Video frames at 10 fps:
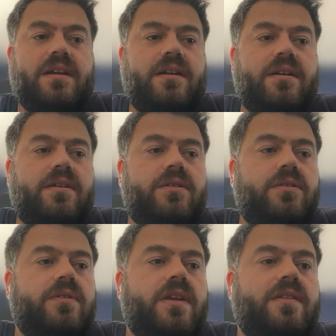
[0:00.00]
You
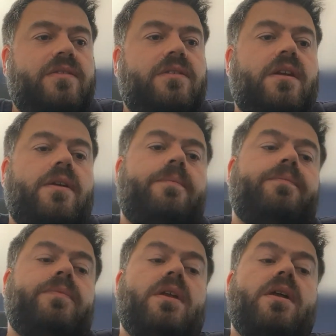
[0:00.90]
know that
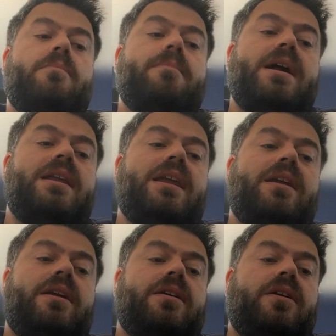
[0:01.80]

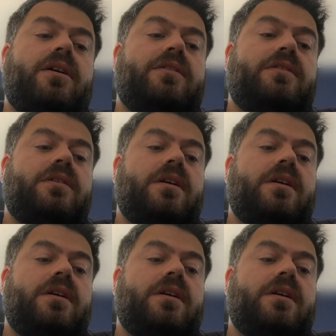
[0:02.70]
mining got